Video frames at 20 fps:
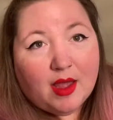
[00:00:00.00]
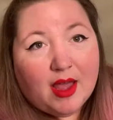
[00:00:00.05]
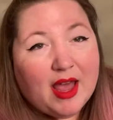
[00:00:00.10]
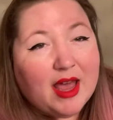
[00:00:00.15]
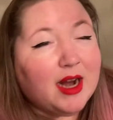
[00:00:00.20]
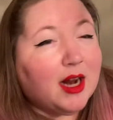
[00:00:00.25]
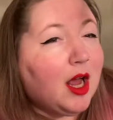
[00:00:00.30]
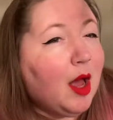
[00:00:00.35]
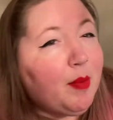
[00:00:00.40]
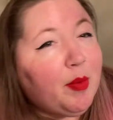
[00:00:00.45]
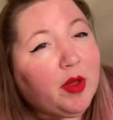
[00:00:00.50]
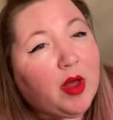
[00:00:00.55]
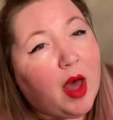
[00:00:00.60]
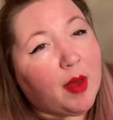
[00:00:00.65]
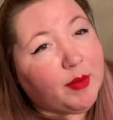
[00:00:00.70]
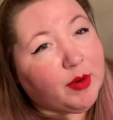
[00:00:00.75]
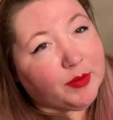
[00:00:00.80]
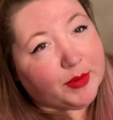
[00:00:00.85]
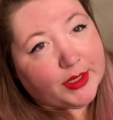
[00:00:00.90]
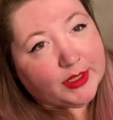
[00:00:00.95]
And a couple
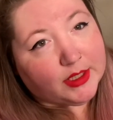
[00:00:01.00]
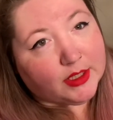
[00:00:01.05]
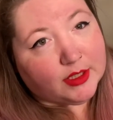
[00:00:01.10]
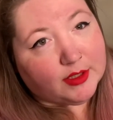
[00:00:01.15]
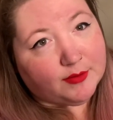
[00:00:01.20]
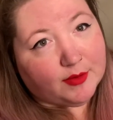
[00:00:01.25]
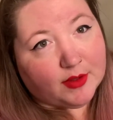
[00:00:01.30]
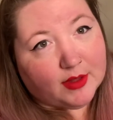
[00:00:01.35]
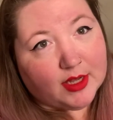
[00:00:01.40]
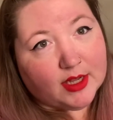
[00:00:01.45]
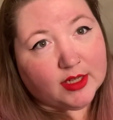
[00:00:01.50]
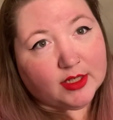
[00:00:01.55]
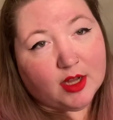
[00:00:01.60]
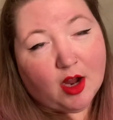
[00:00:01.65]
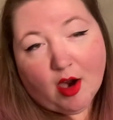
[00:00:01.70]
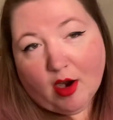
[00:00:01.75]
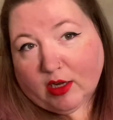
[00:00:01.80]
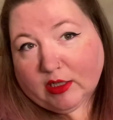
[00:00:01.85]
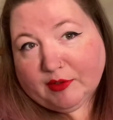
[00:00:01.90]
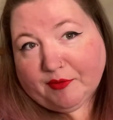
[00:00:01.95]
common reasons for this
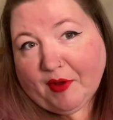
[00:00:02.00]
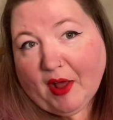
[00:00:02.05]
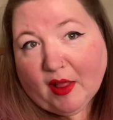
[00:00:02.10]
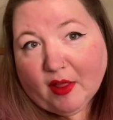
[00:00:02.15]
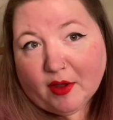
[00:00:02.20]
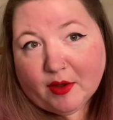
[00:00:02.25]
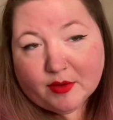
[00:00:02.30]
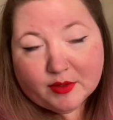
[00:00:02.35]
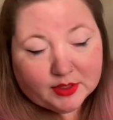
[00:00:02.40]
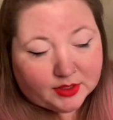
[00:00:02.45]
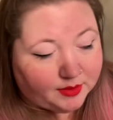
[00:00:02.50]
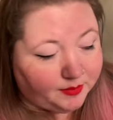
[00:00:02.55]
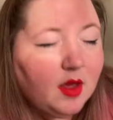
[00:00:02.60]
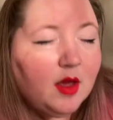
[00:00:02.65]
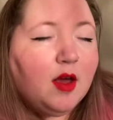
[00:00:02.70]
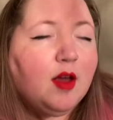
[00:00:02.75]
are as follows.